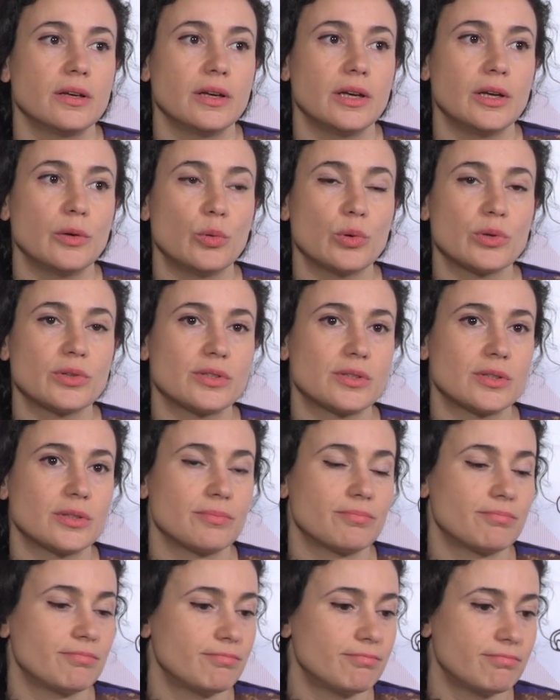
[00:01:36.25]
it was
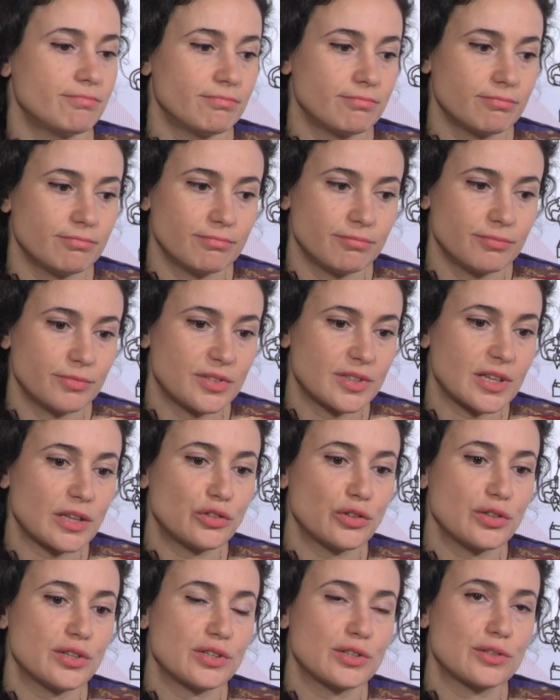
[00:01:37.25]

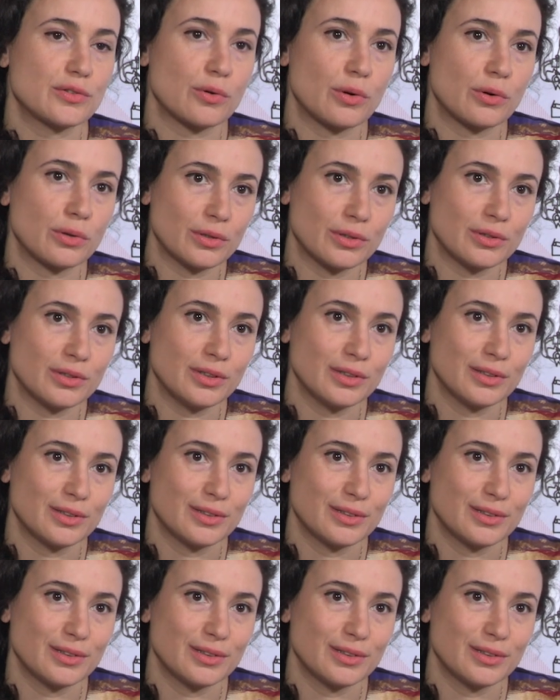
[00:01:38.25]
such a strong